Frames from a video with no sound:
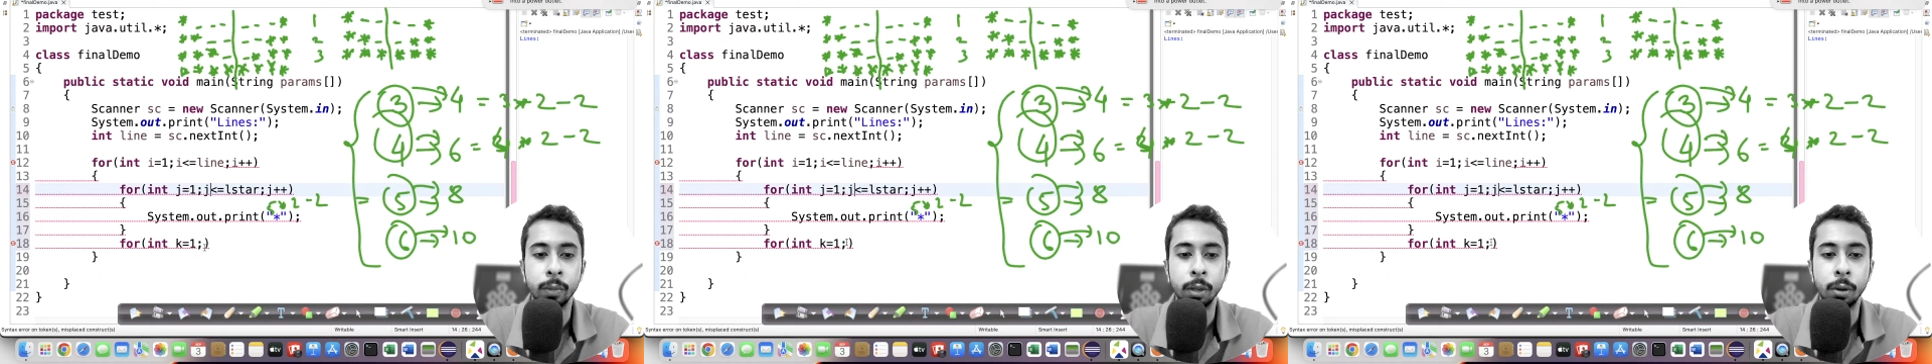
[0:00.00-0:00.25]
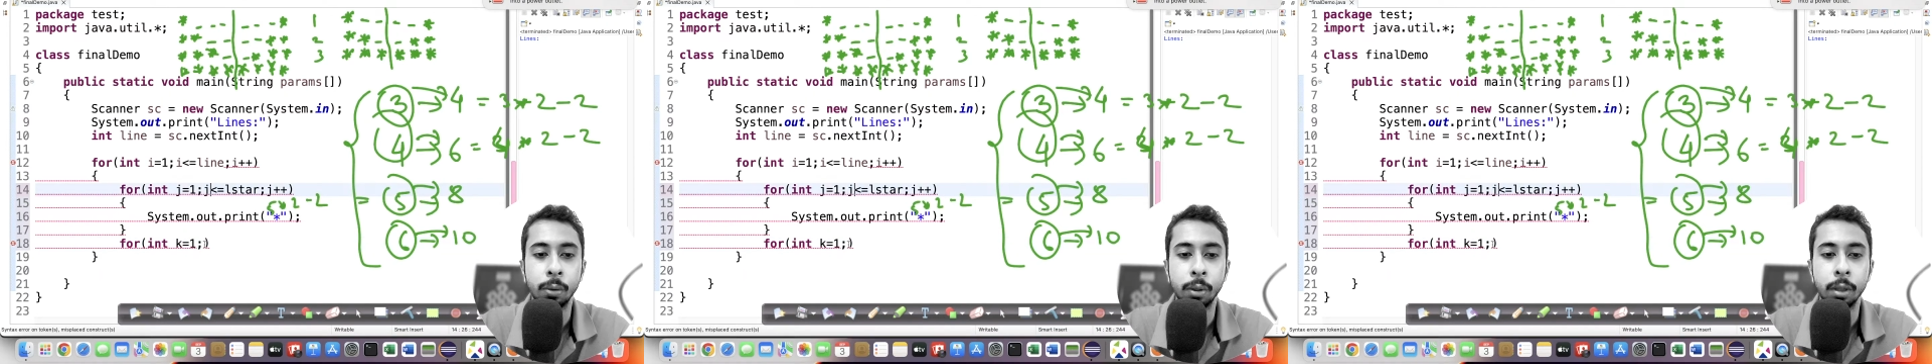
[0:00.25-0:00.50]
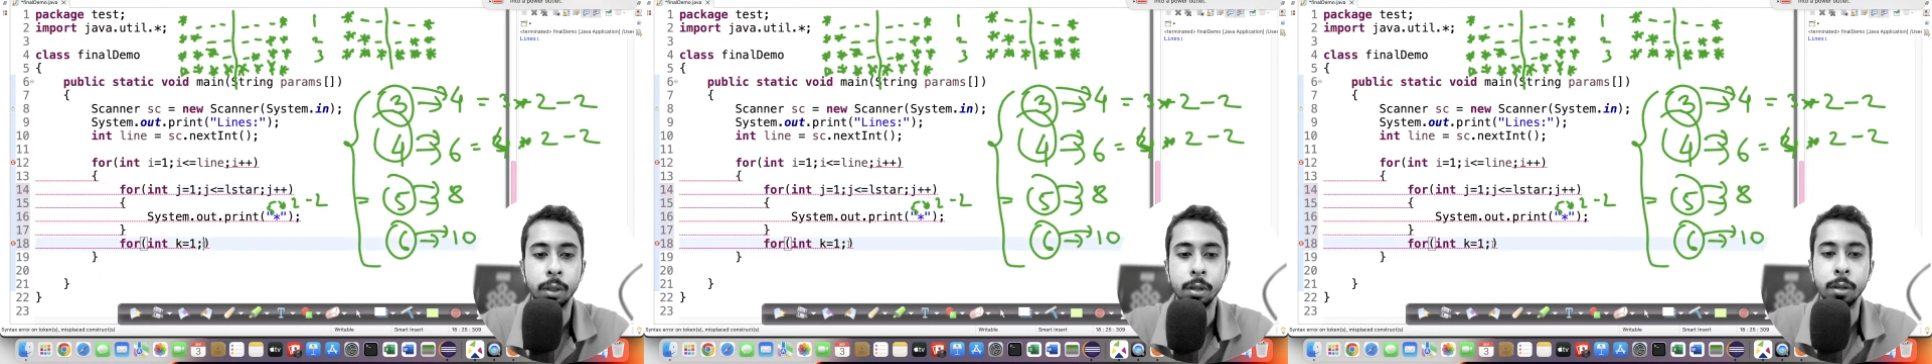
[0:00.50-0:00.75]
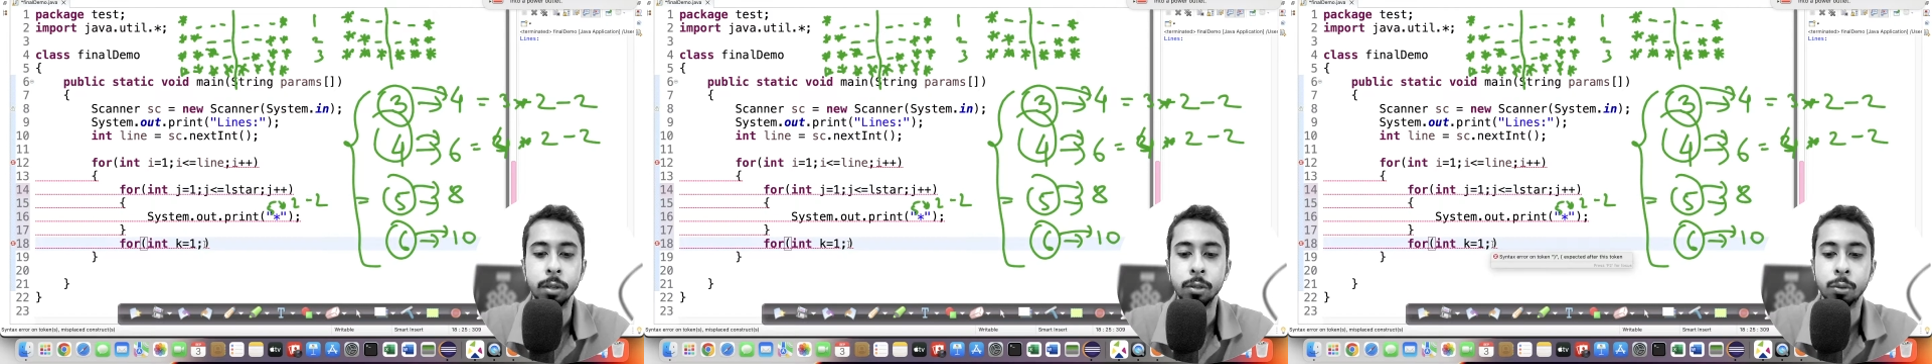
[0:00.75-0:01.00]
Okay,
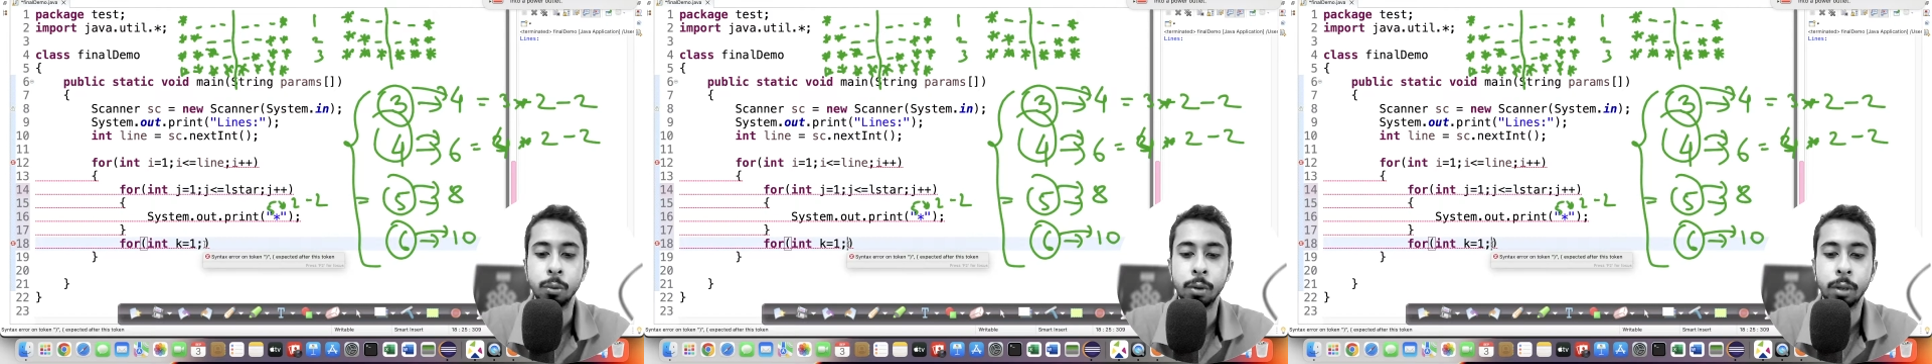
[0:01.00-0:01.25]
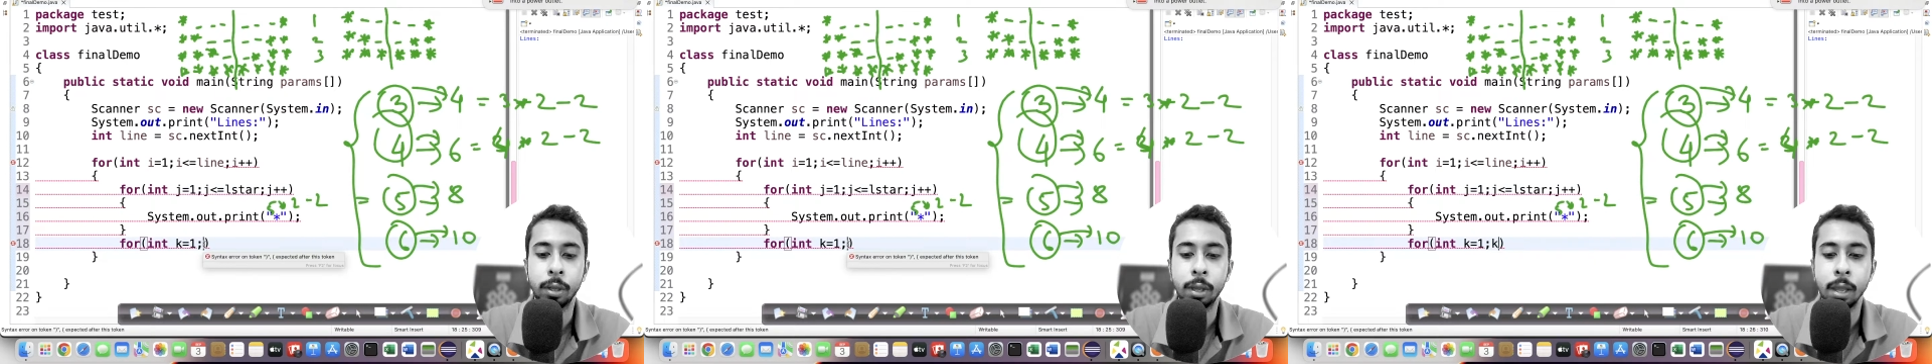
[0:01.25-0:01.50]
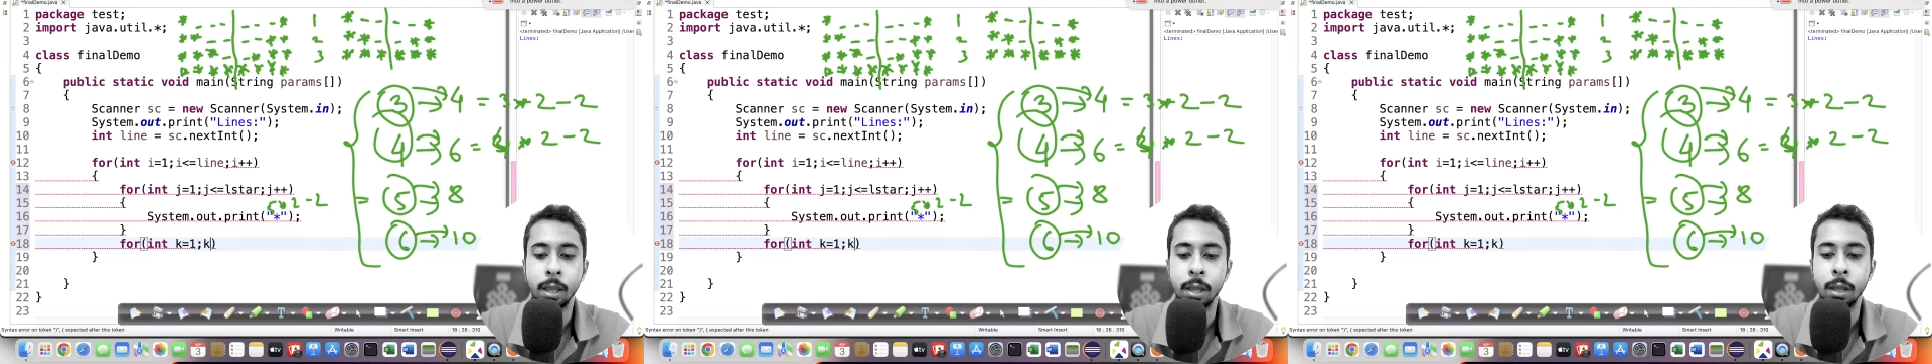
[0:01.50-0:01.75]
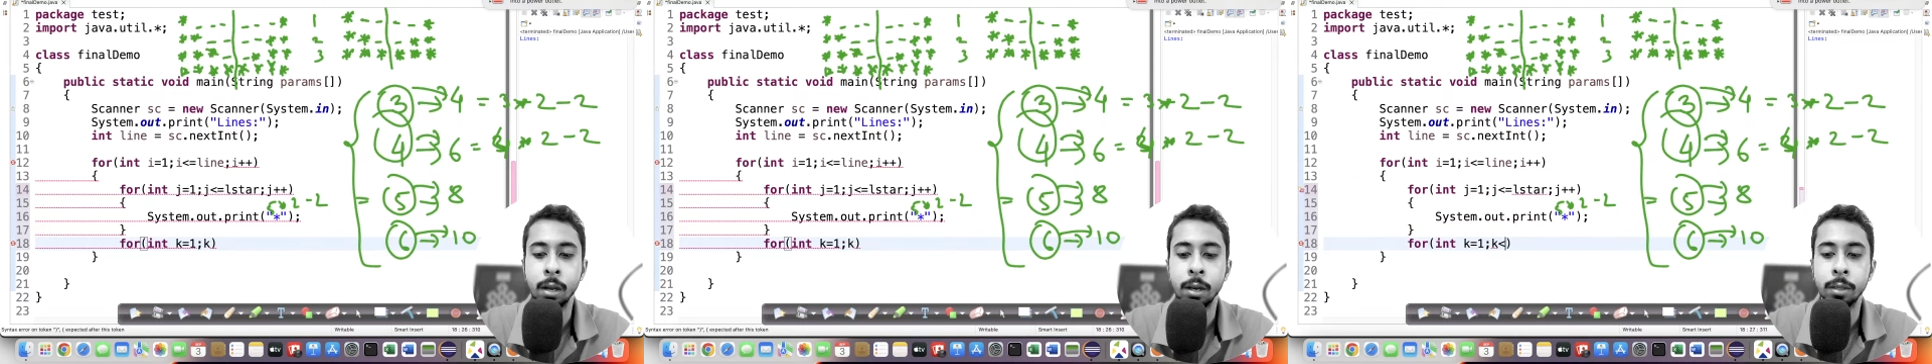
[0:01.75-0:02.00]
so
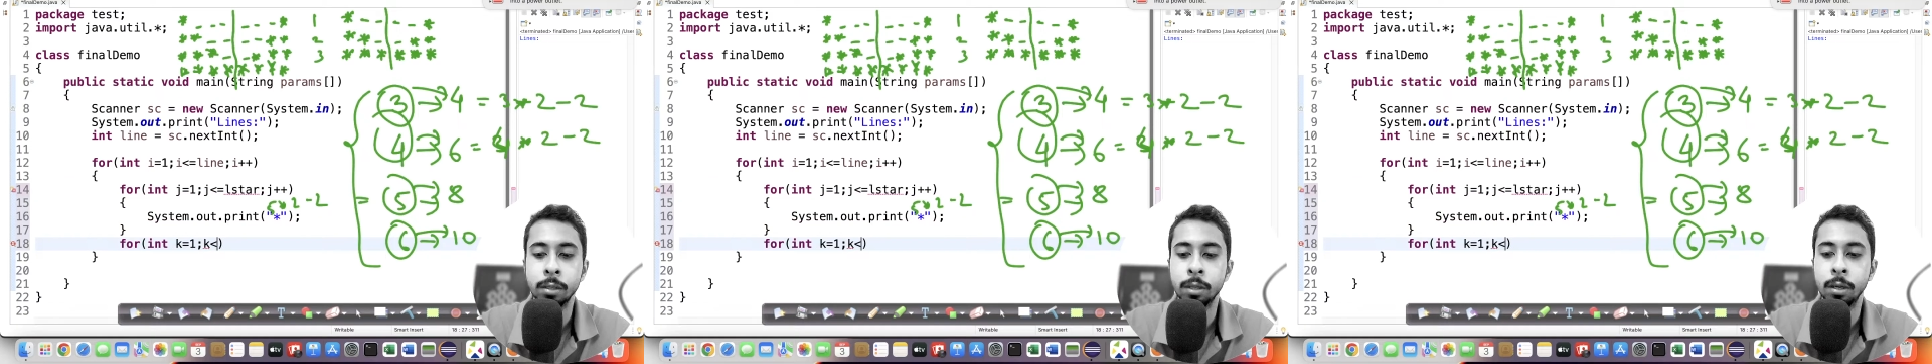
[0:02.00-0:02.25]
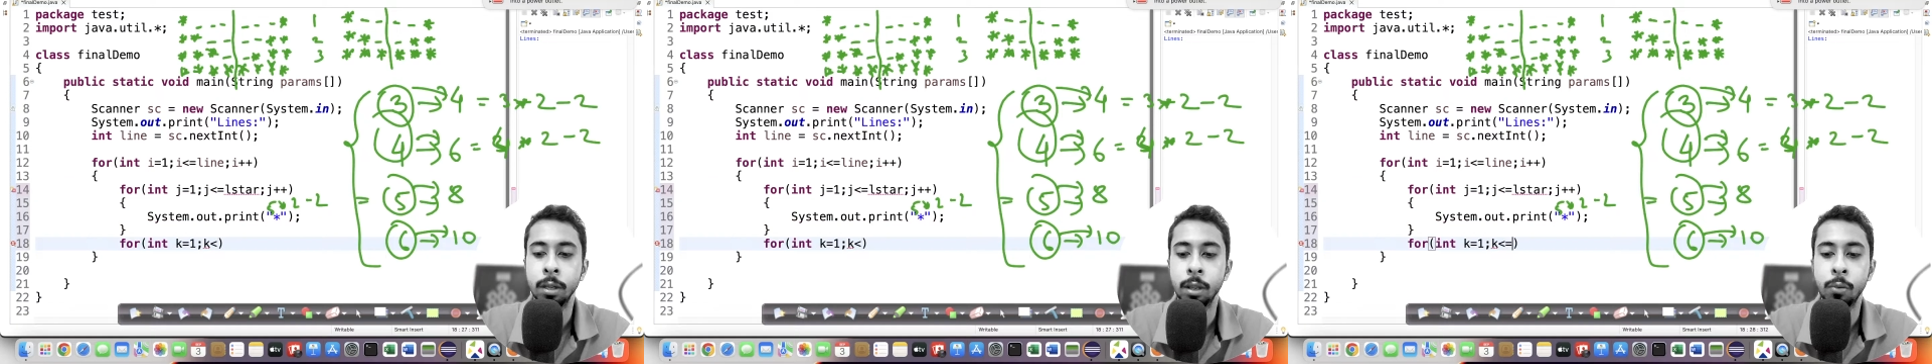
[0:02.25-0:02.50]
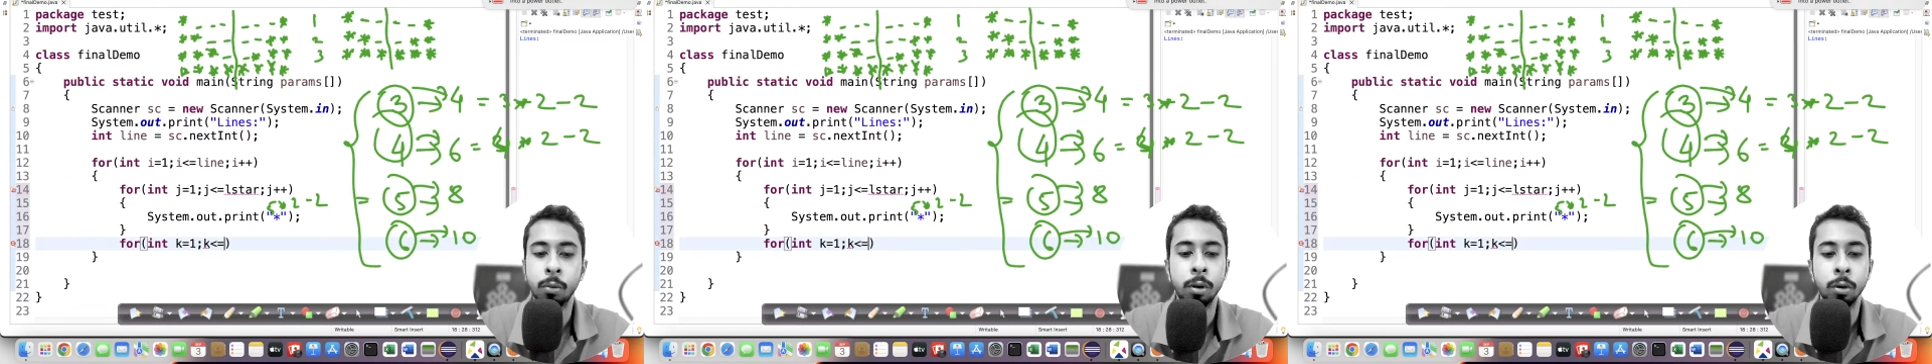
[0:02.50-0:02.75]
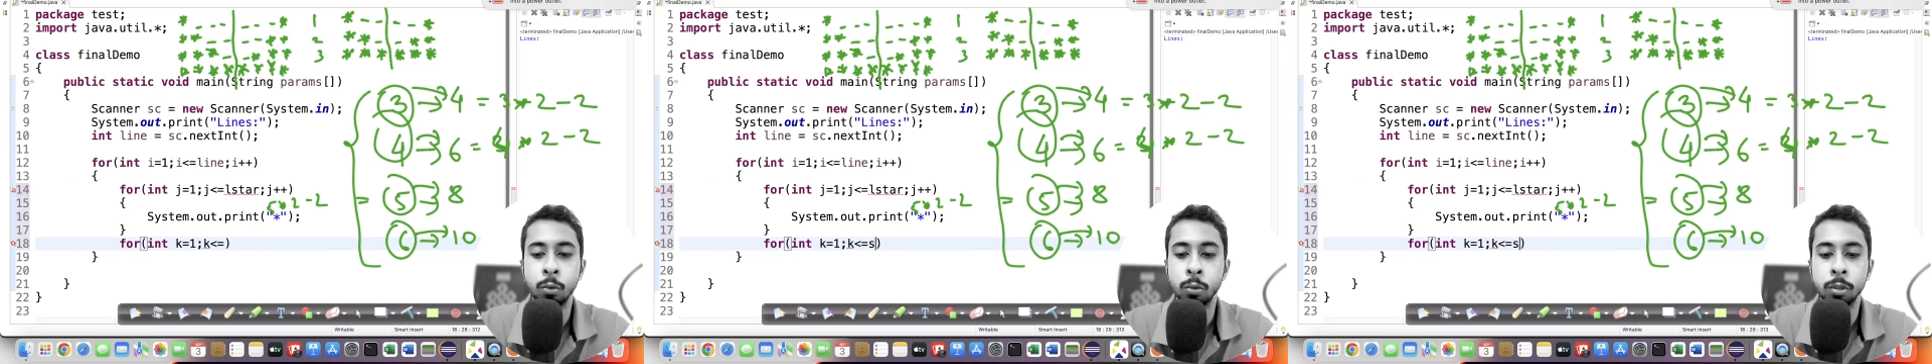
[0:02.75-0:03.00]
k less than
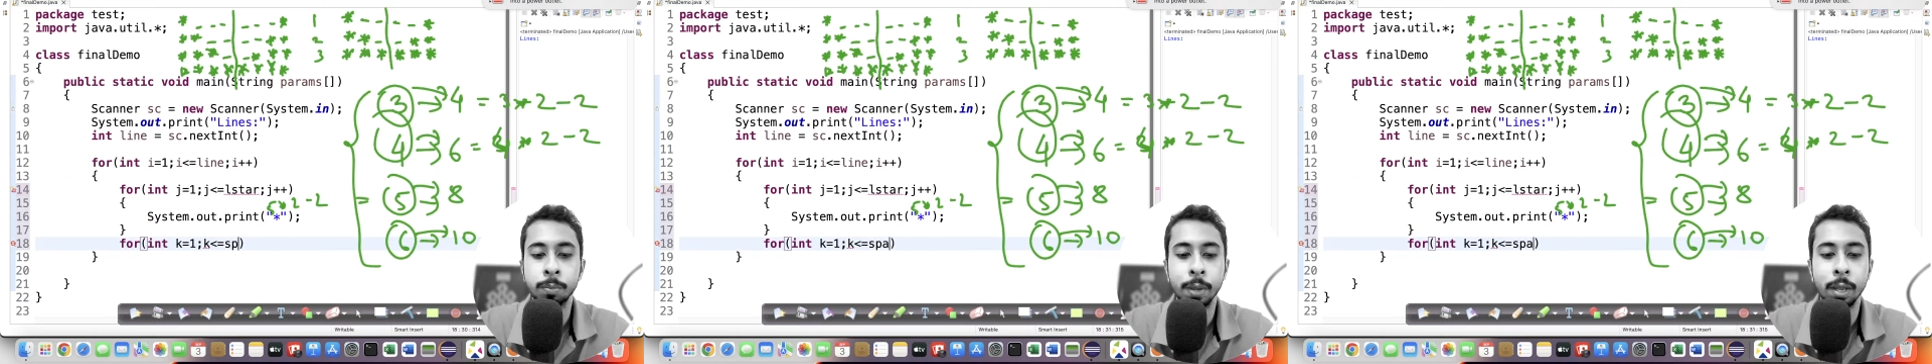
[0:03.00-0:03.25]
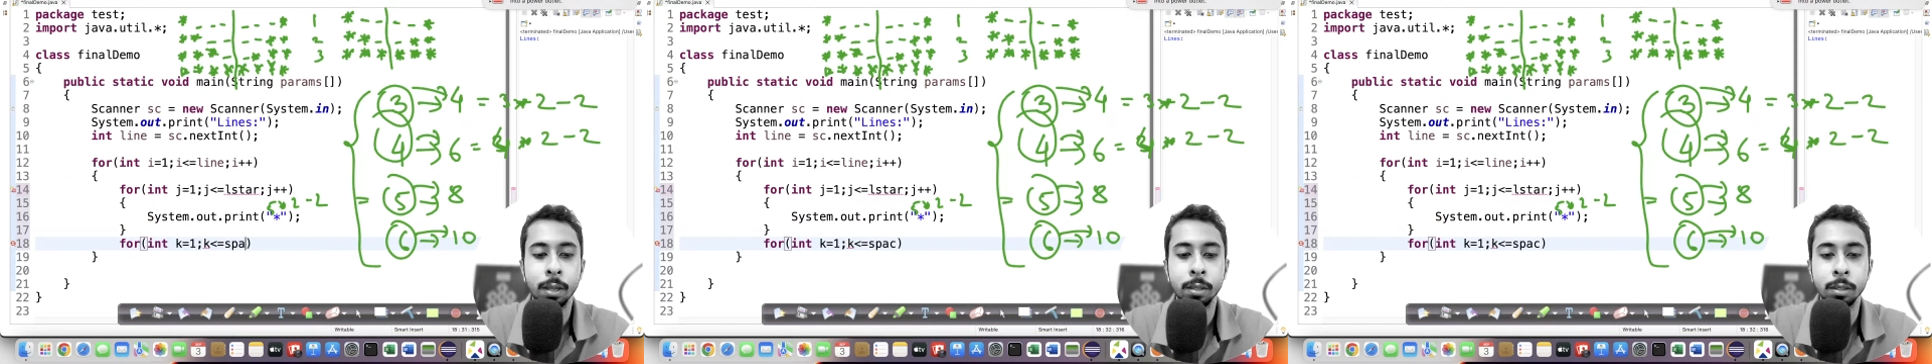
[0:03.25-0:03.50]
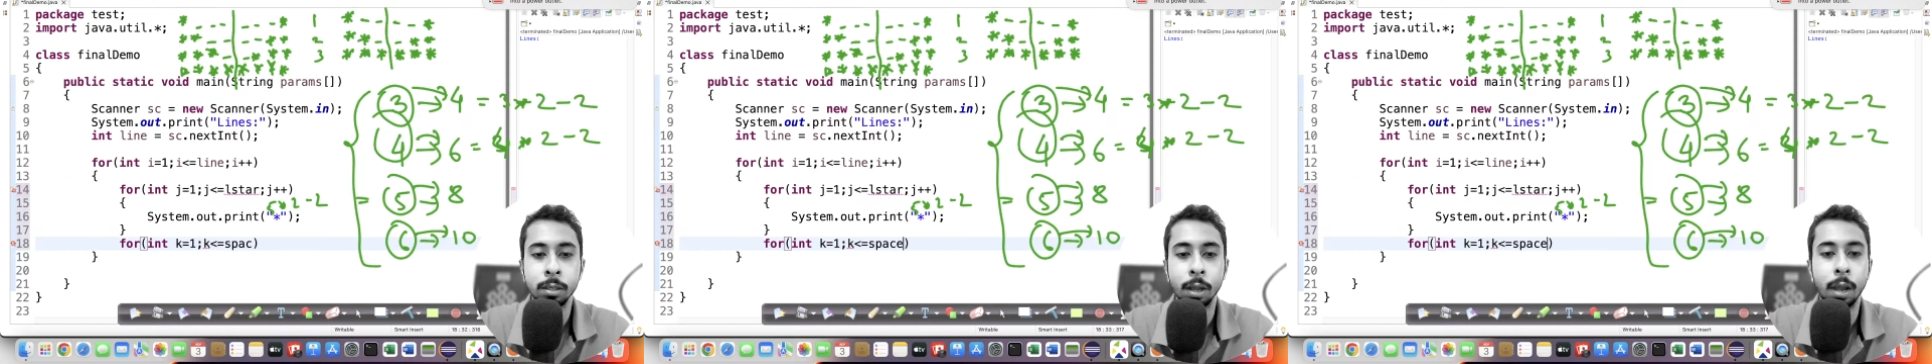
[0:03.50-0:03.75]
equal to space.